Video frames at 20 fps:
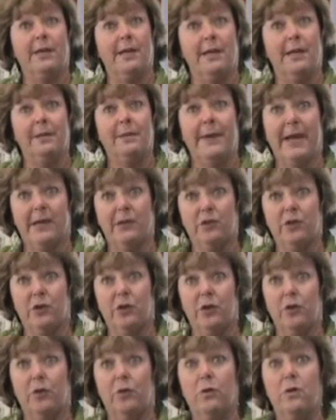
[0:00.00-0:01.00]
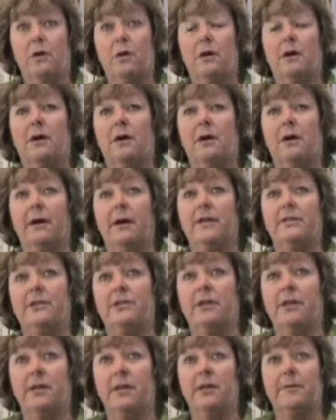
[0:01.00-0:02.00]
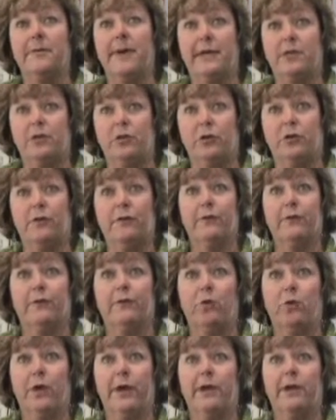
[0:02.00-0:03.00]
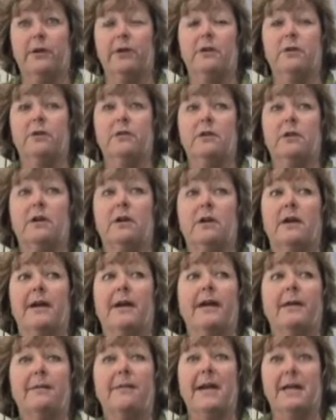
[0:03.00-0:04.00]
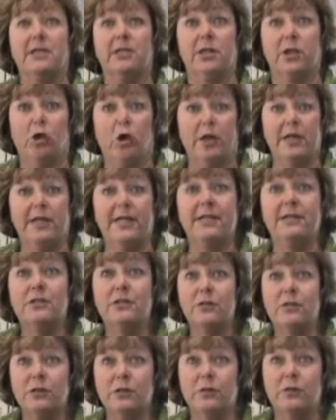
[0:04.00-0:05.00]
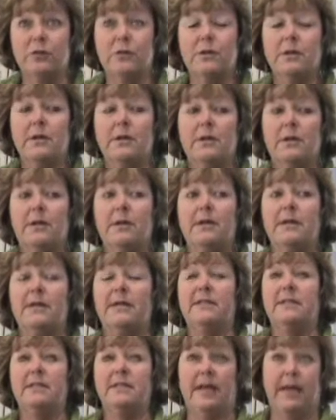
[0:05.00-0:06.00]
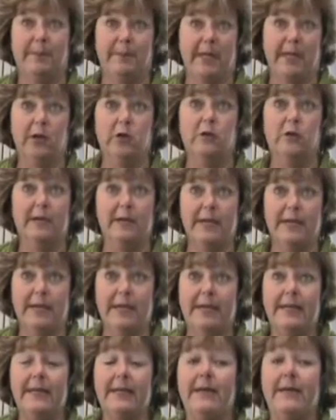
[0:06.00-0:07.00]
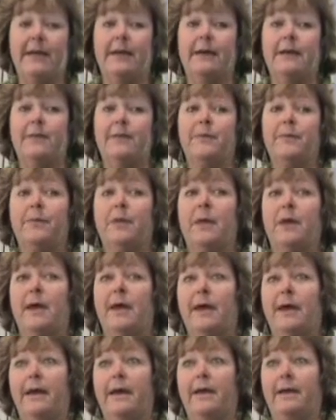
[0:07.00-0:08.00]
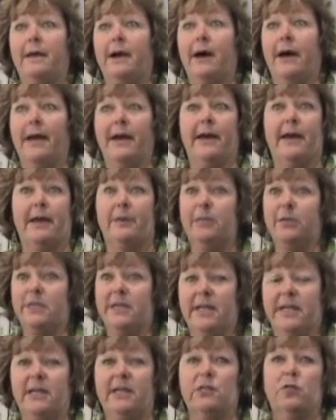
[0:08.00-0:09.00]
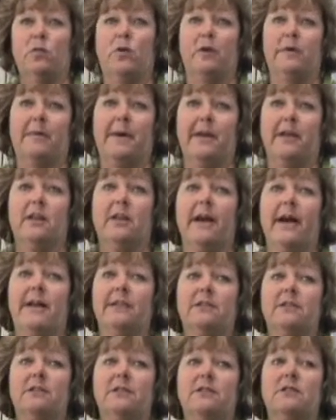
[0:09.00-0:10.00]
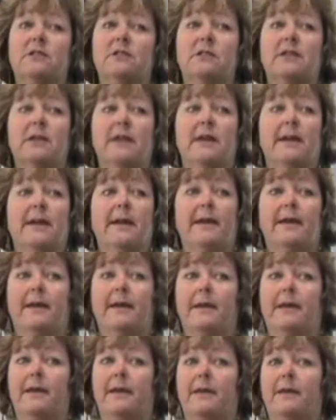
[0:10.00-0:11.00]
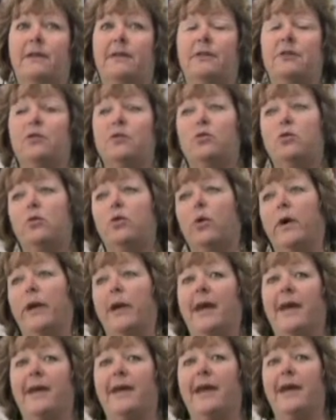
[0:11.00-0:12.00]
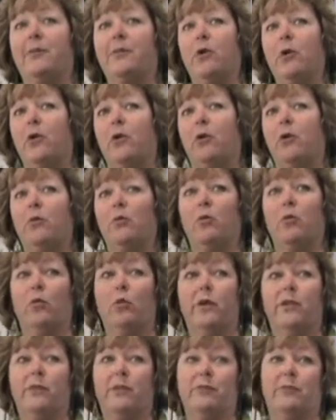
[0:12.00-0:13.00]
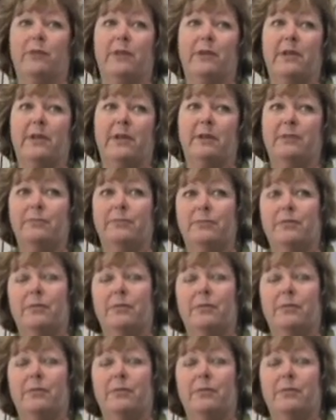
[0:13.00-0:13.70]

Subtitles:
it in Mexico. I studied in Mexico for 4 years at a Mexican Art Institute in San Miguel de Allende, and I had batik as one of my classes. And when I came home with really